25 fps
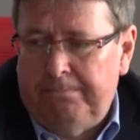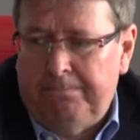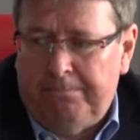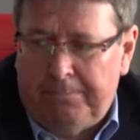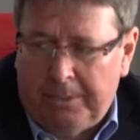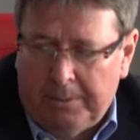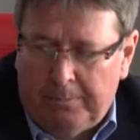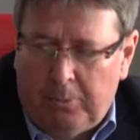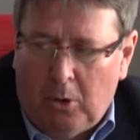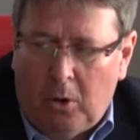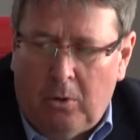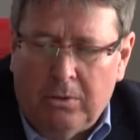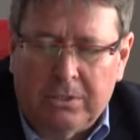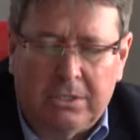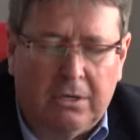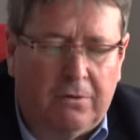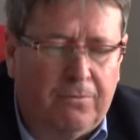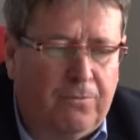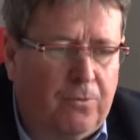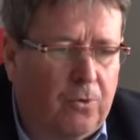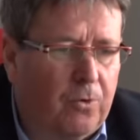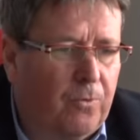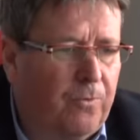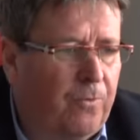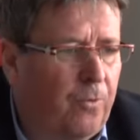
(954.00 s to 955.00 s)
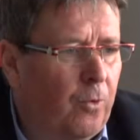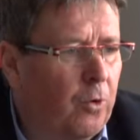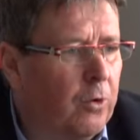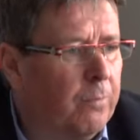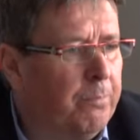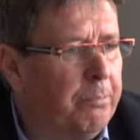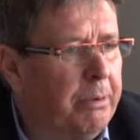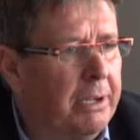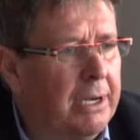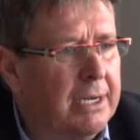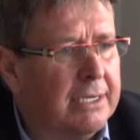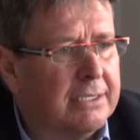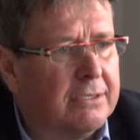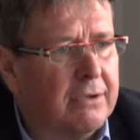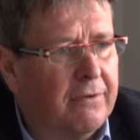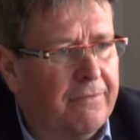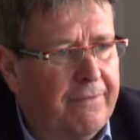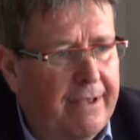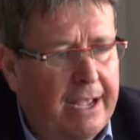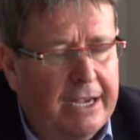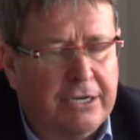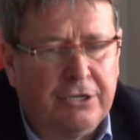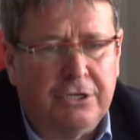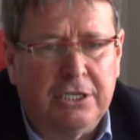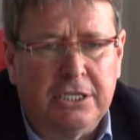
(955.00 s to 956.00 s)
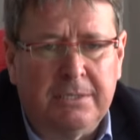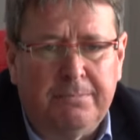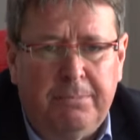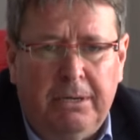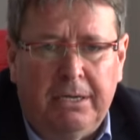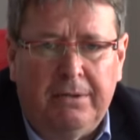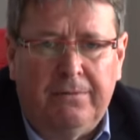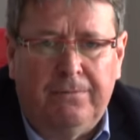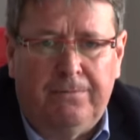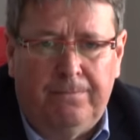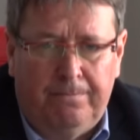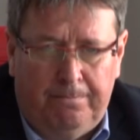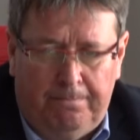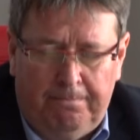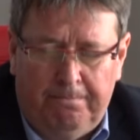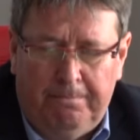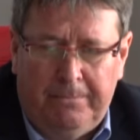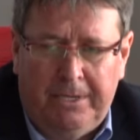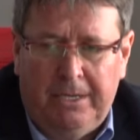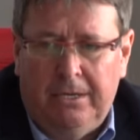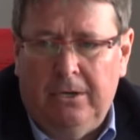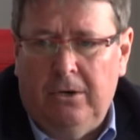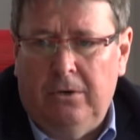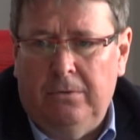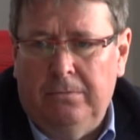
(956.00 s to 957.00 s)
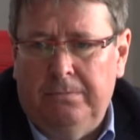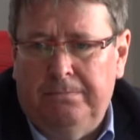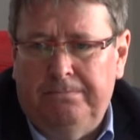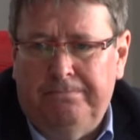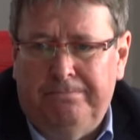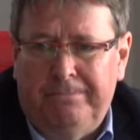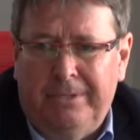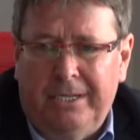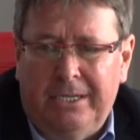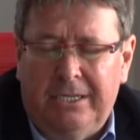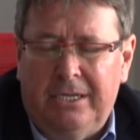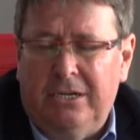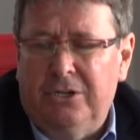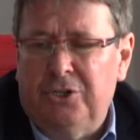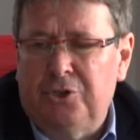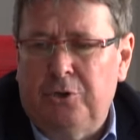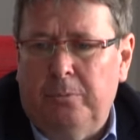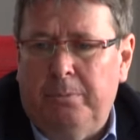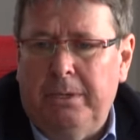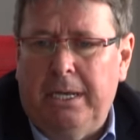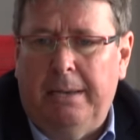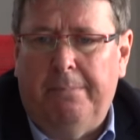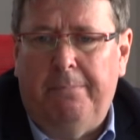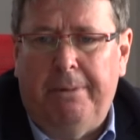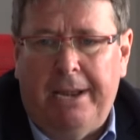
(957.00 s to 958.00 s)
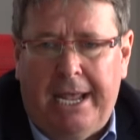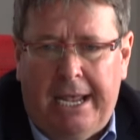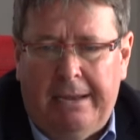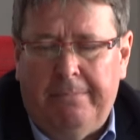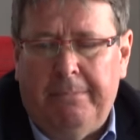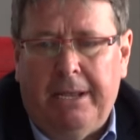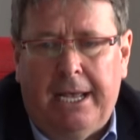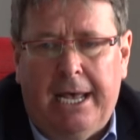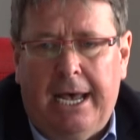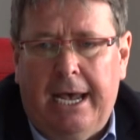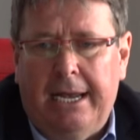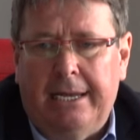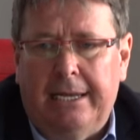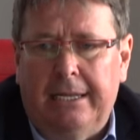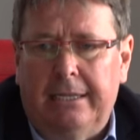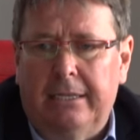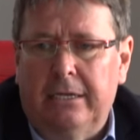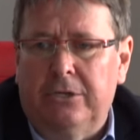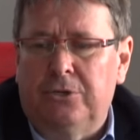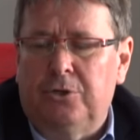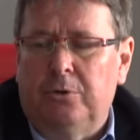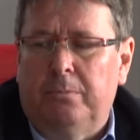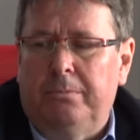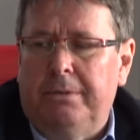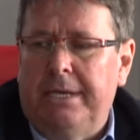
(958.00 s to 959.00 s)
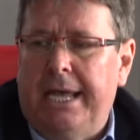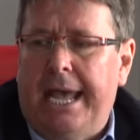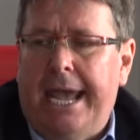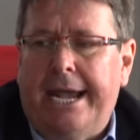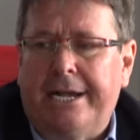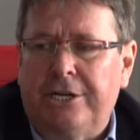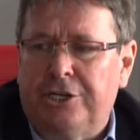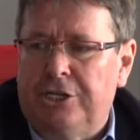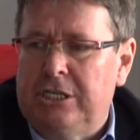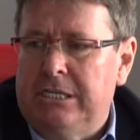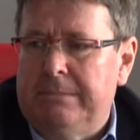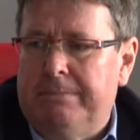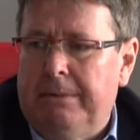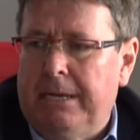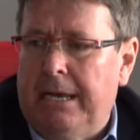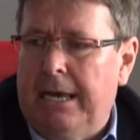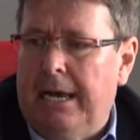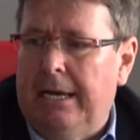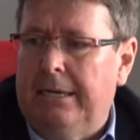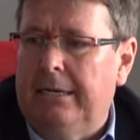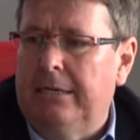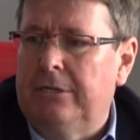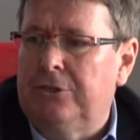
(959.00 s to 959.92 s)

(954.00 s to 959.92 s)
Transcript: proposal for 4 pillars of actions, but there should be a plan behind it. There should be actions behind